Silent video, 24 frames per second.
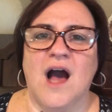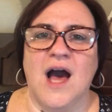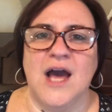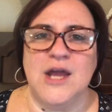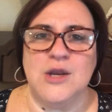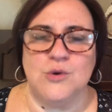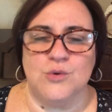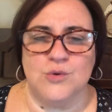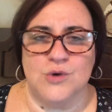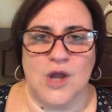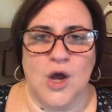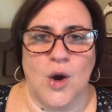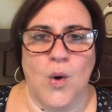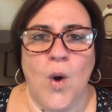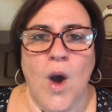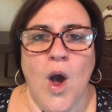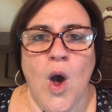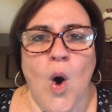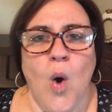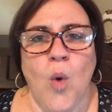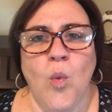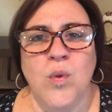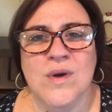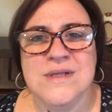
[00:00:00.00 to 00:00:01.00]
I don't know.
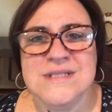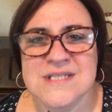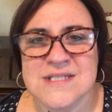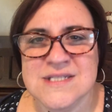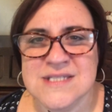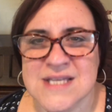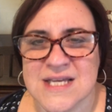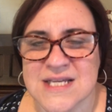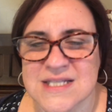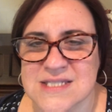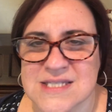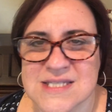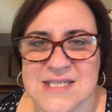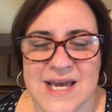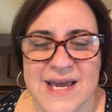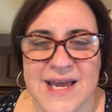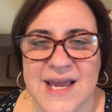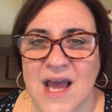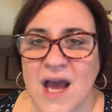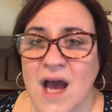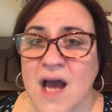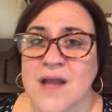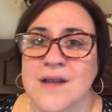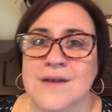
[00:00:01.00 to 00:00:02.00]
What does that
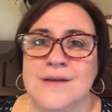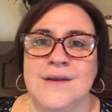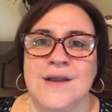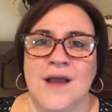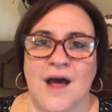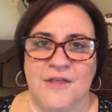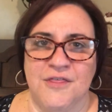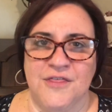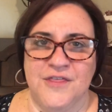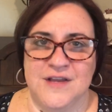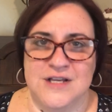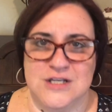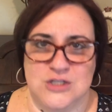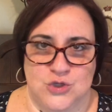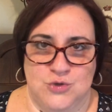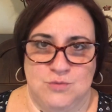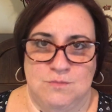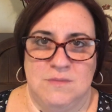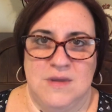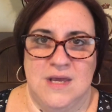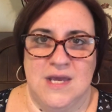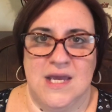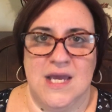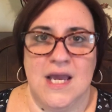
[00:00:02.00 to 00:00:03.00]
say? Nothing to
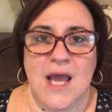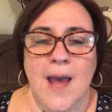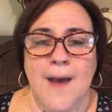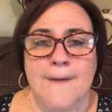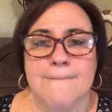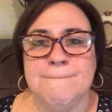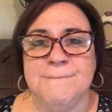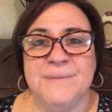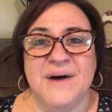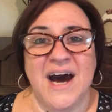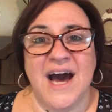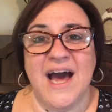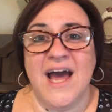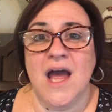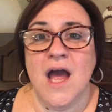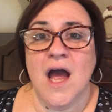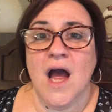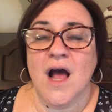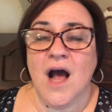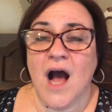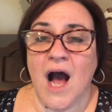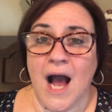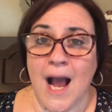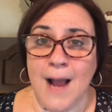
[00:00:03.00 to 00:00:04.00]
me. But
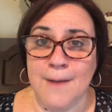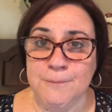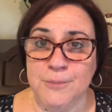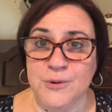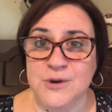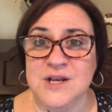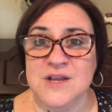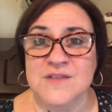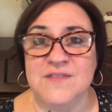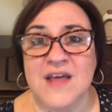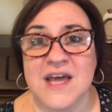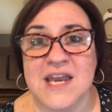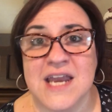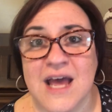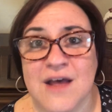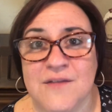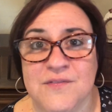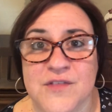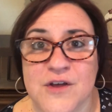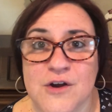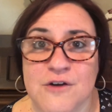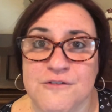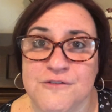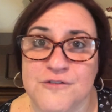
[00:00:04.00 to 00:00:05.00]
I'm putting that
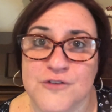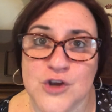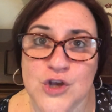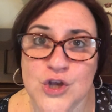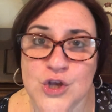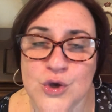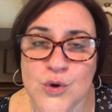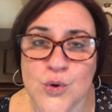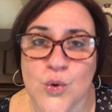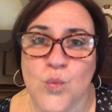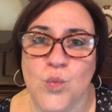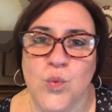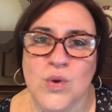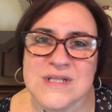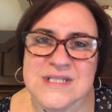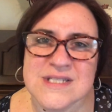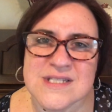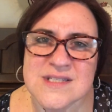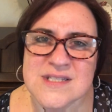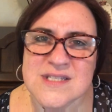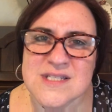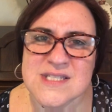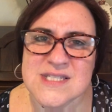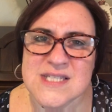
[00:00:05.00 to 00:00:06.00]
out there for you. What
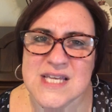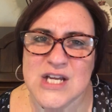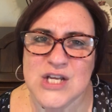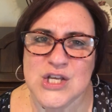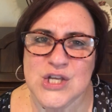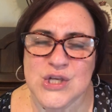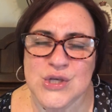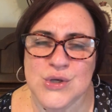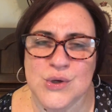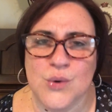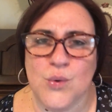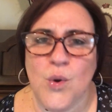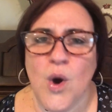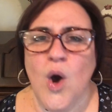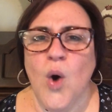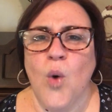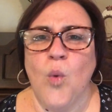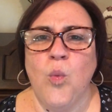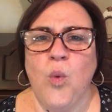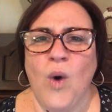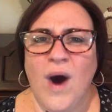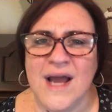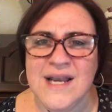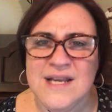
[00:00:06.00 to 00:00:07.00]
does it say to you?
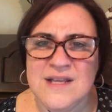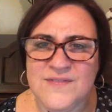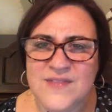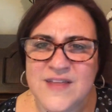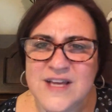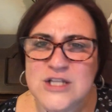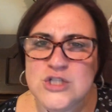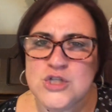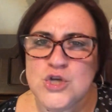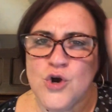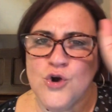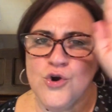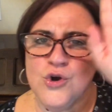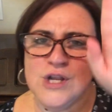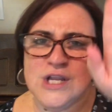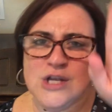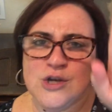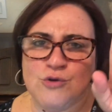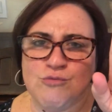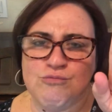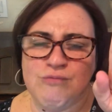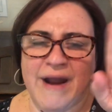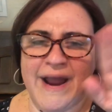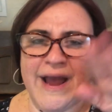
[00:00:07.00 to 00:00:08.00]
Why did they turn it
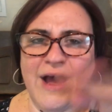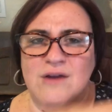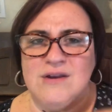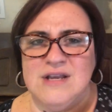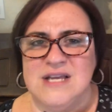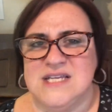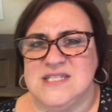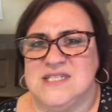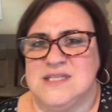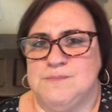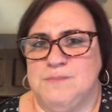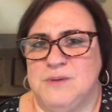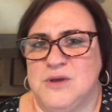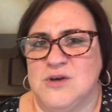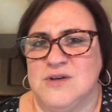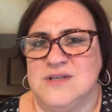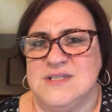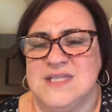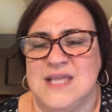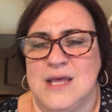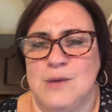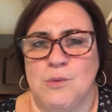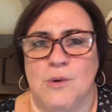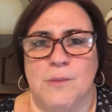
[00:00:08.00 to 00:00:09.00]
around? Is it
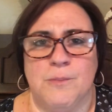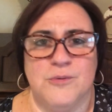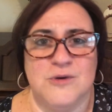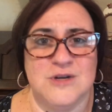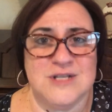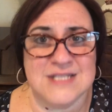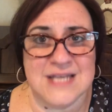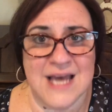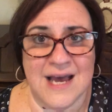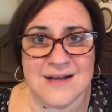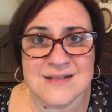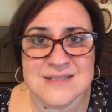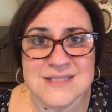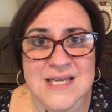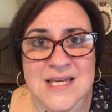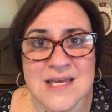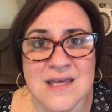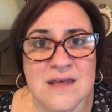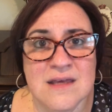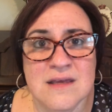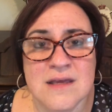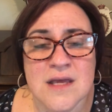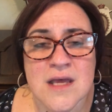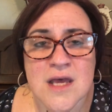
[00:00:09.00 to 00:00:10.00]
because they were protecting
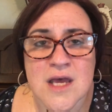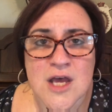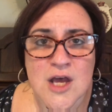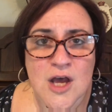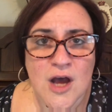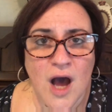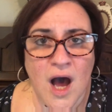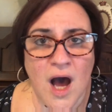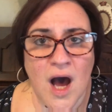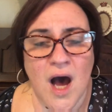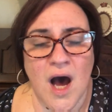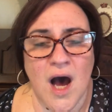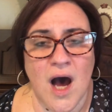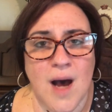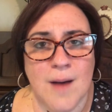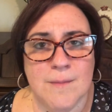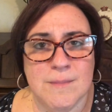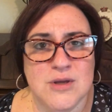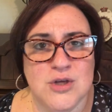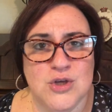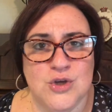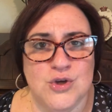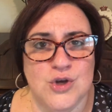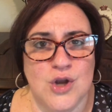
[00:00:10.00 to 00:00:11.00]
it?
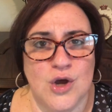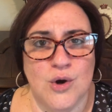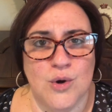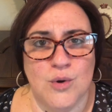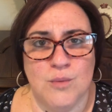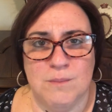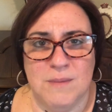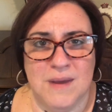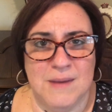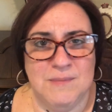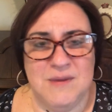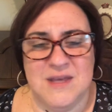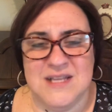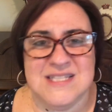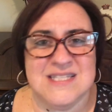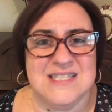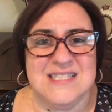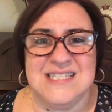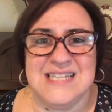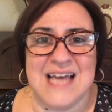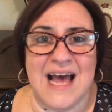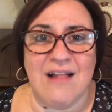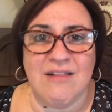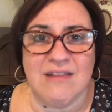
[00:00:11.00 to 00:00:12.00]
You know, maybe it's
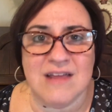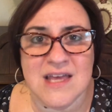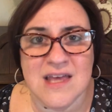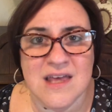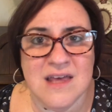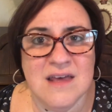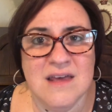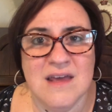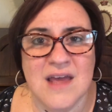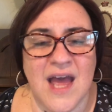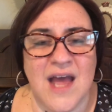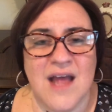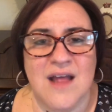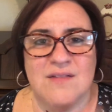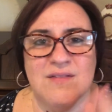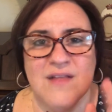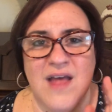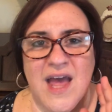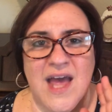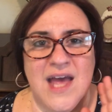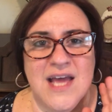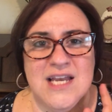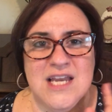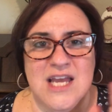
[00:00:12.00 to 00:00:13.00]
delicate and
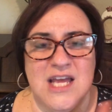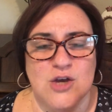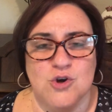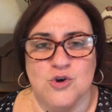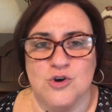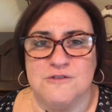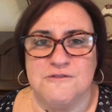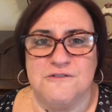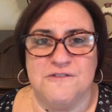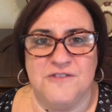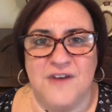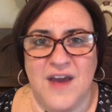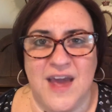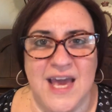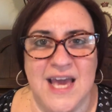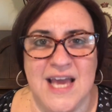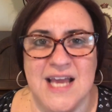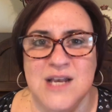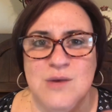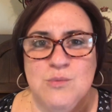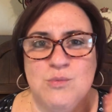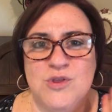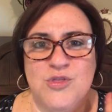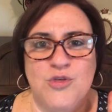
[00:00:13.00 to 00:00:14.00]
it could
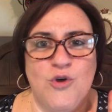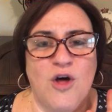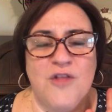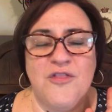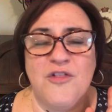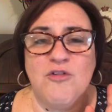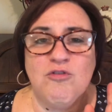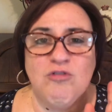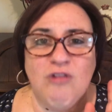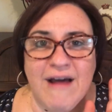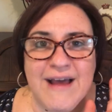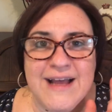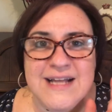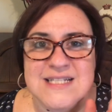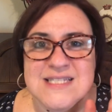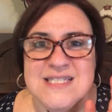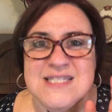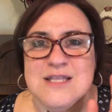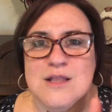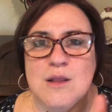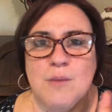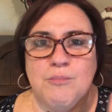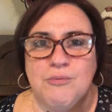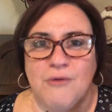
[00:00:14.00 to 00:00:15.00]
fade, and with all the
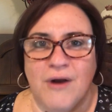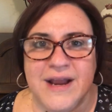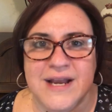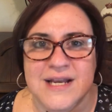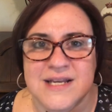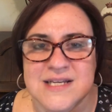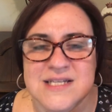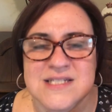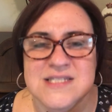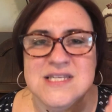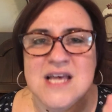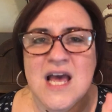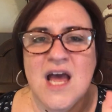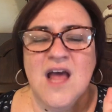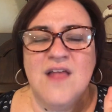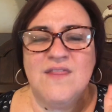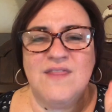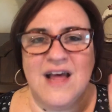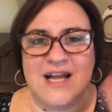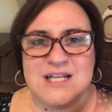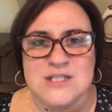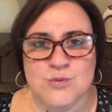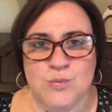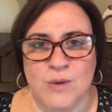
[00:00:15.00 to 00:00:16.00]
lights and the brightness,
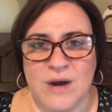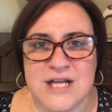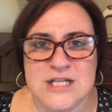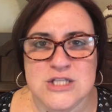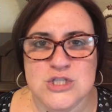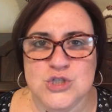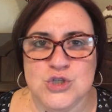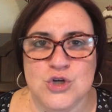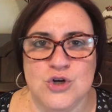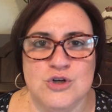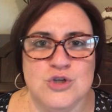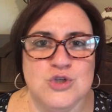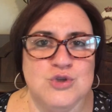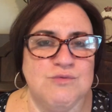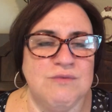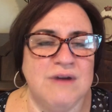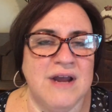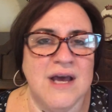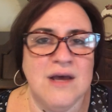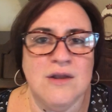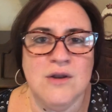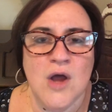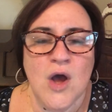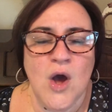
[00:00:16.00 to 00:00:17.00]
that's why it's turned
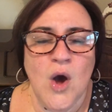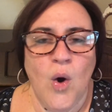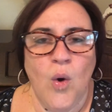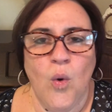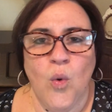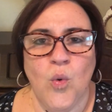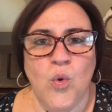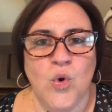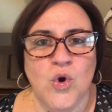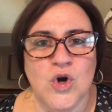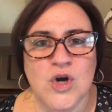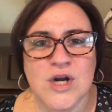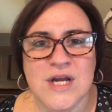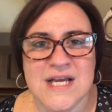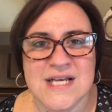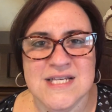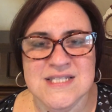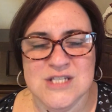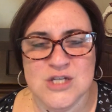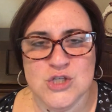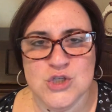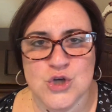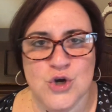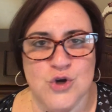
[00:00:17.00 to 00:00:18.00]
around? Or
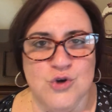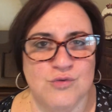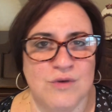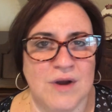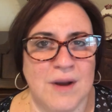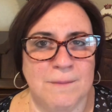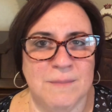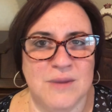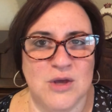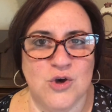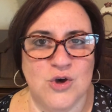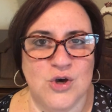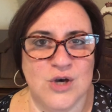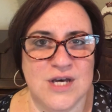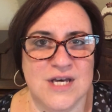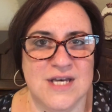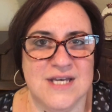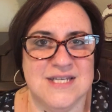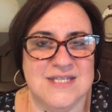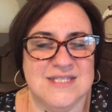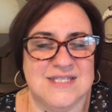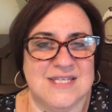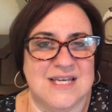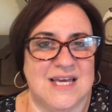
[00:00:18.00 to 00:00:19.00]
is it turned around
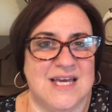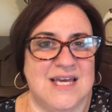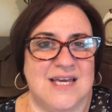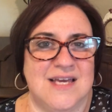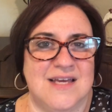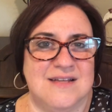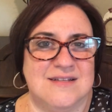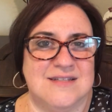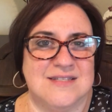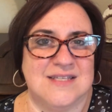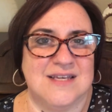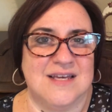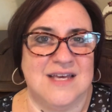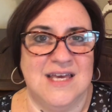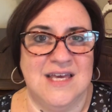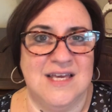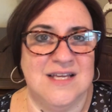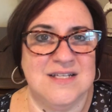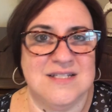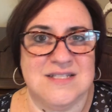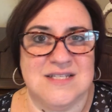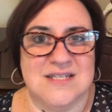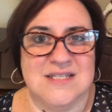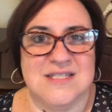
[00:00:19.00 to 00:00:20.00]
because it's a
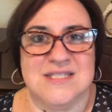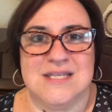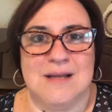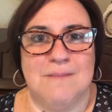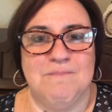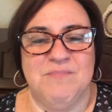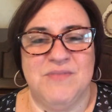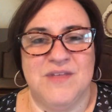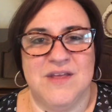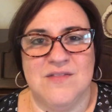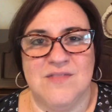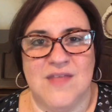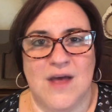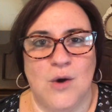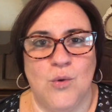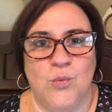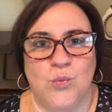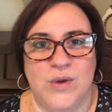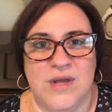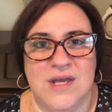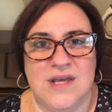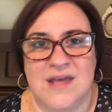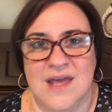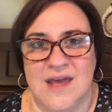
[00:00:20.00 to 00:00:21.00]
hint to something that
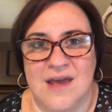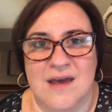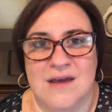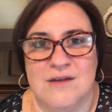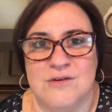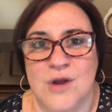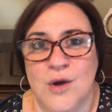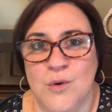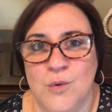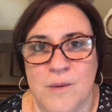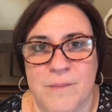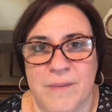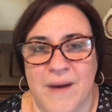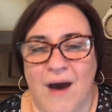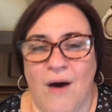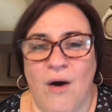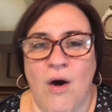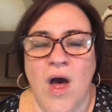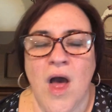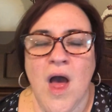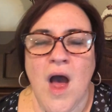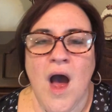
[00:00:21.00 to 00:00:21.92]
we can't know about?